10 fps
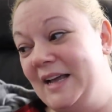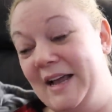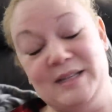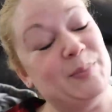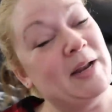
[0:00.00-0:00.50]

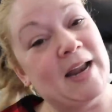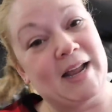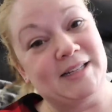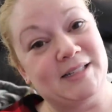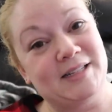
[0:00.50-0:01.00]
it's been
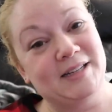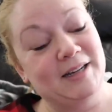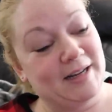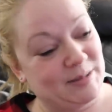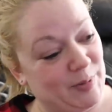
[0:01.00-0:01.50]
nice.
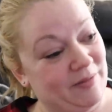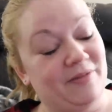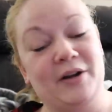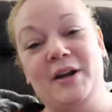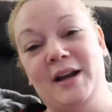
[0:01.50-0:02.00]
It's been
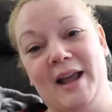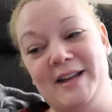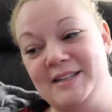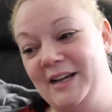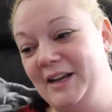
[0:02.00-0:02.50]
very nice.